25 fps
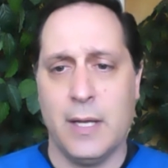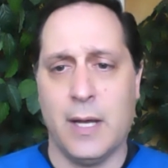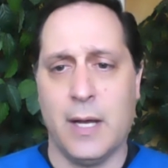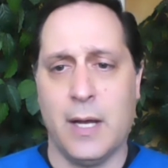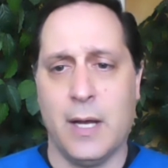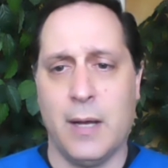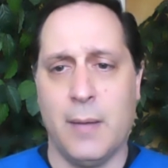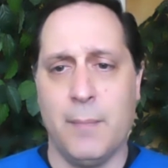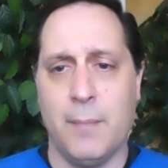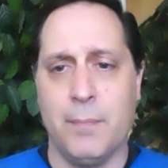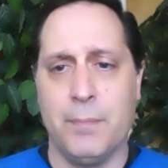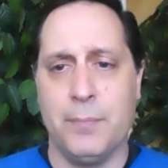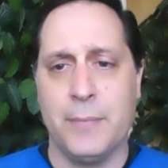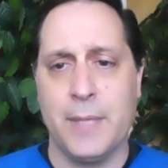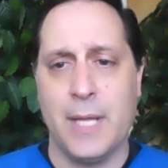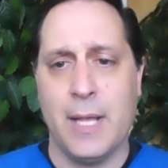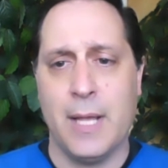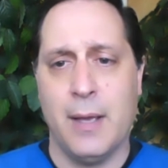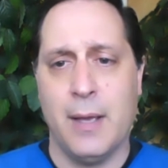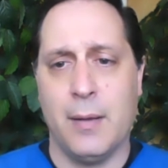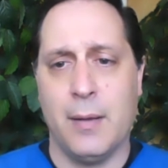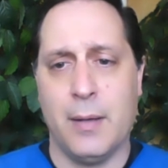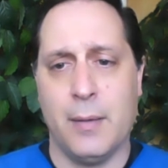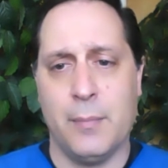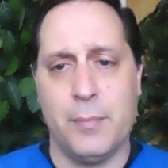Um,
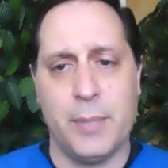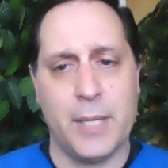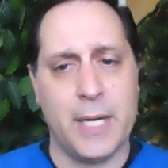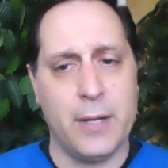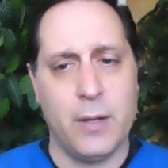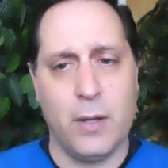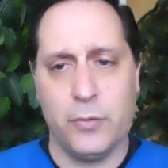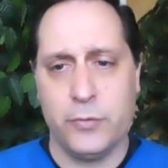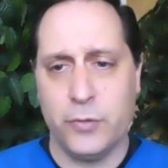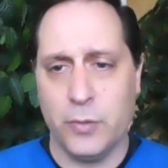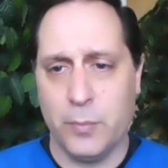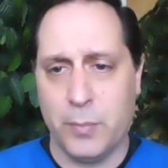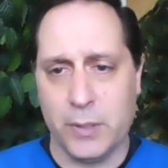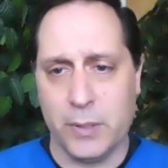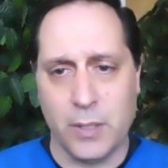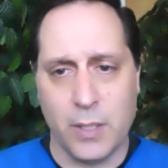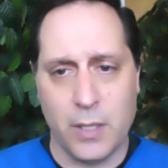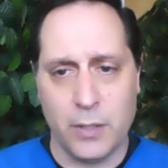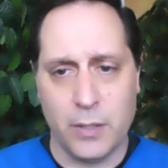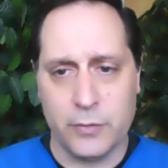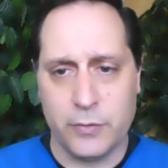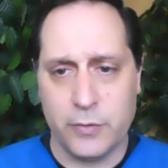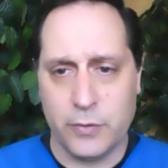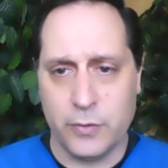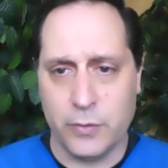but I also
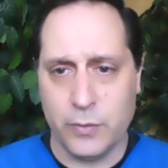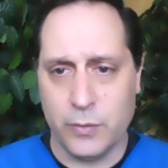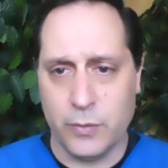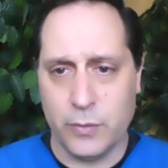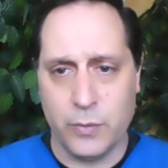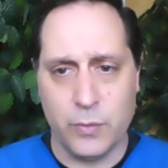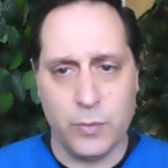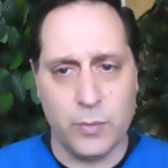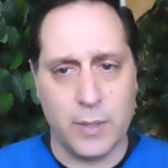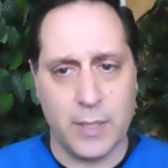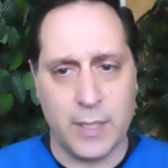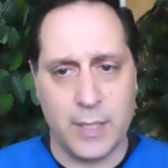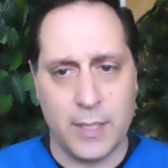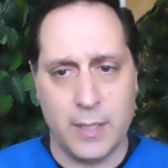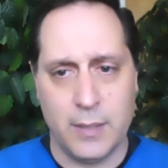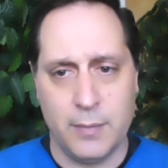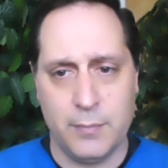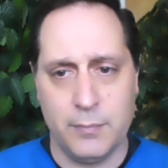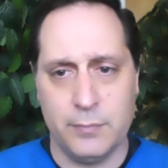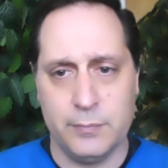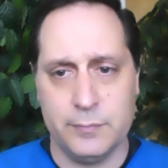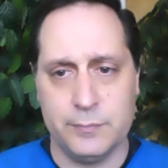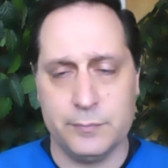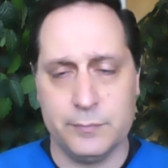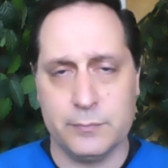belong to
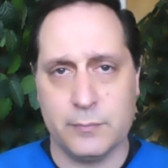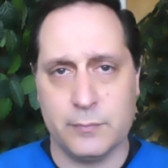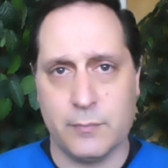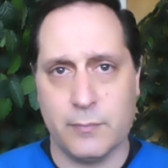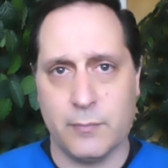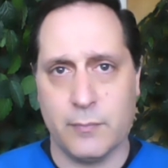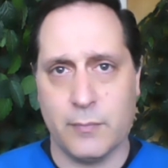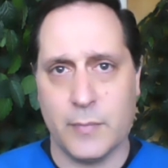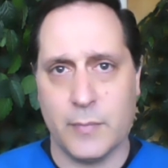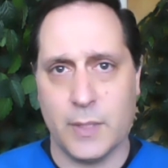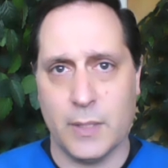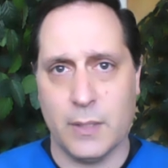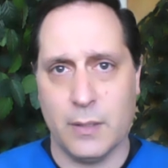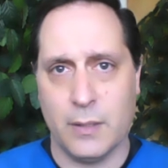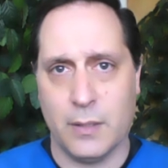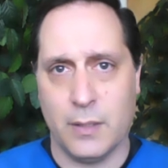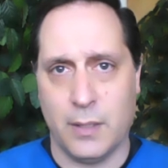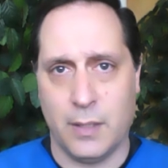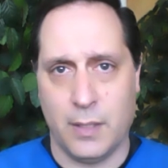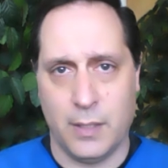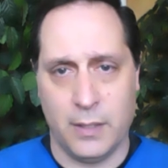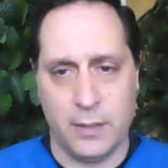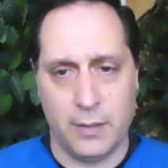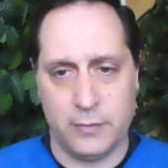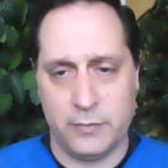um,
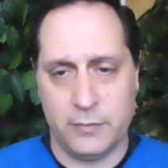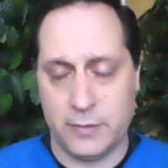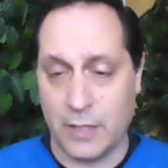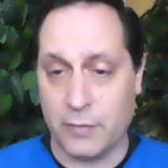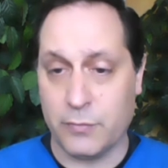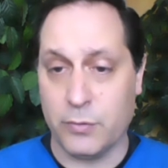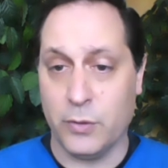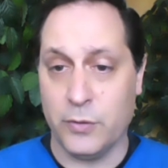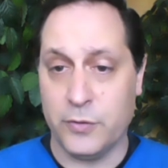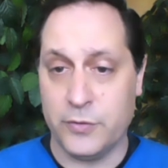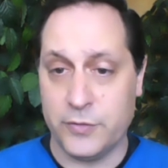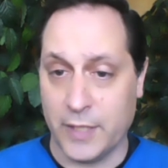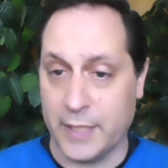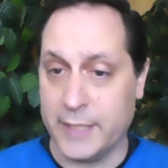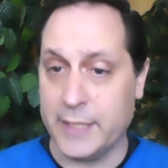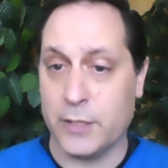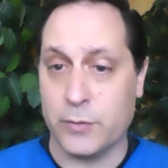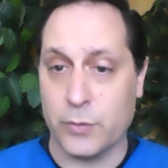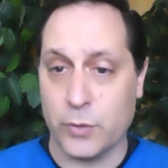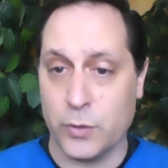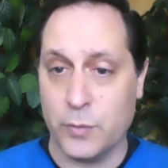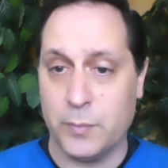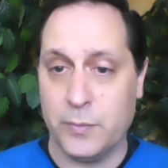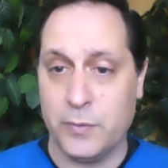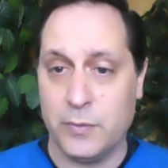uh, several study
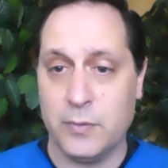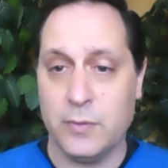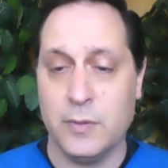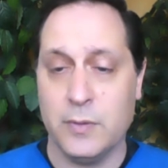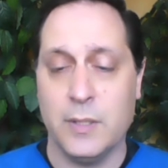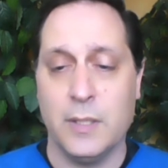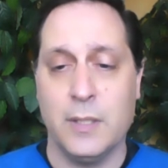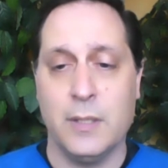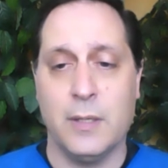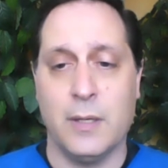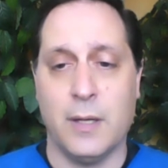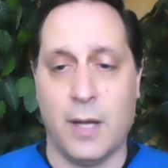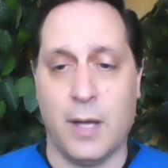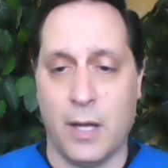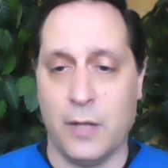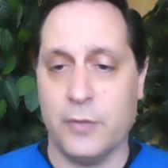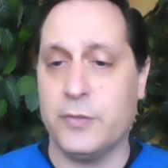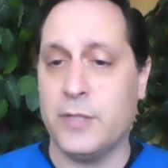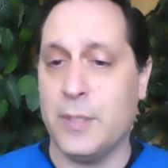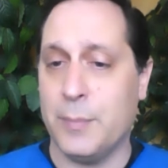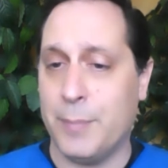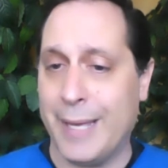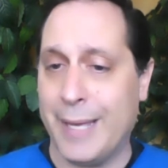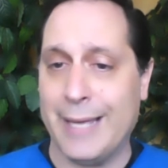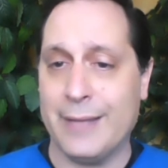groups,
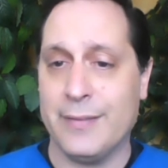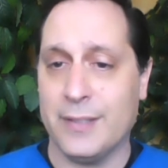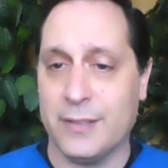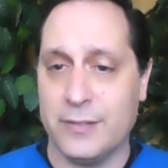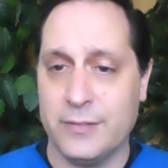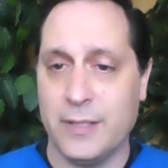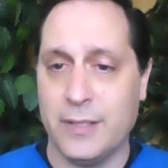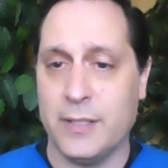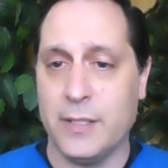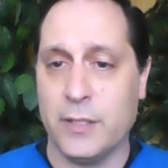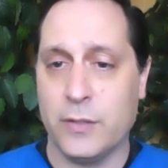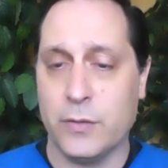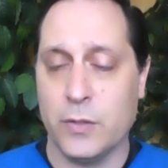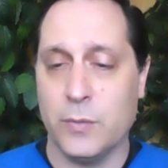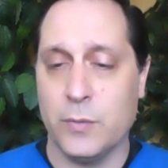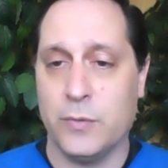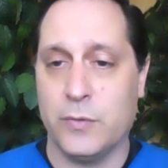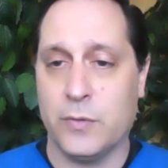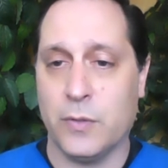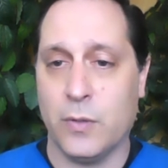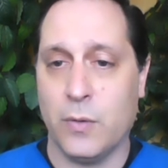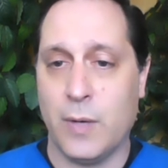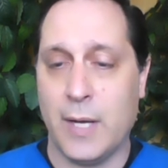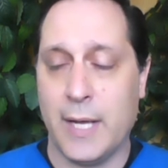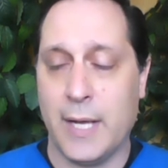osteopathic study groups.
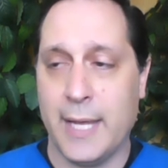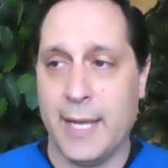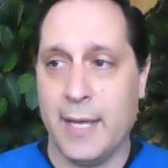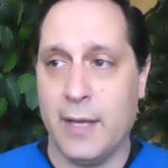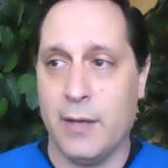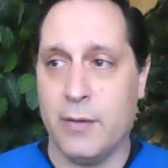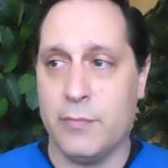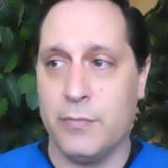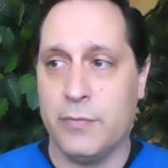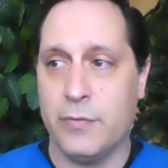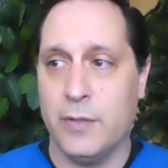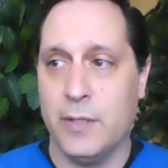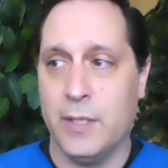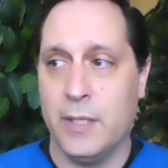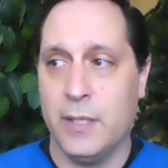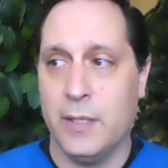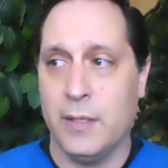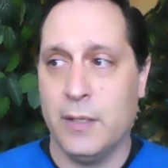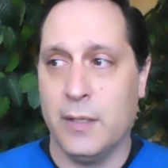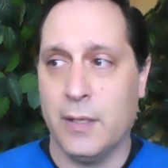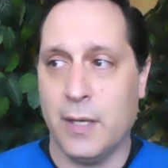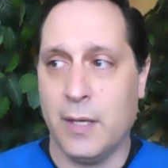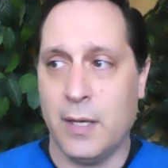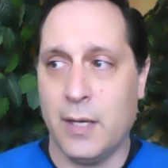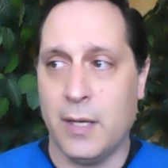So I have
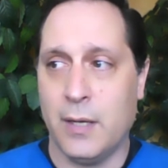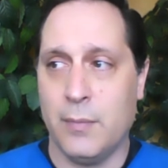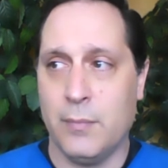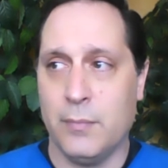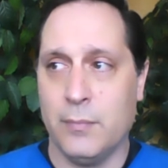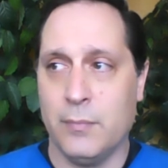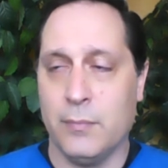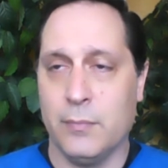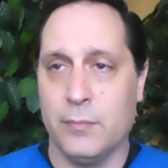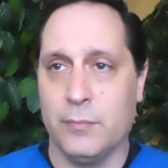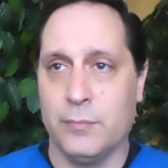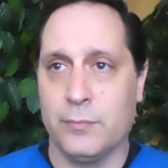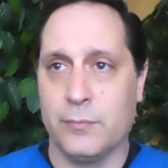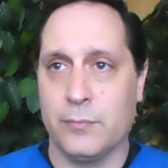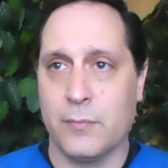um,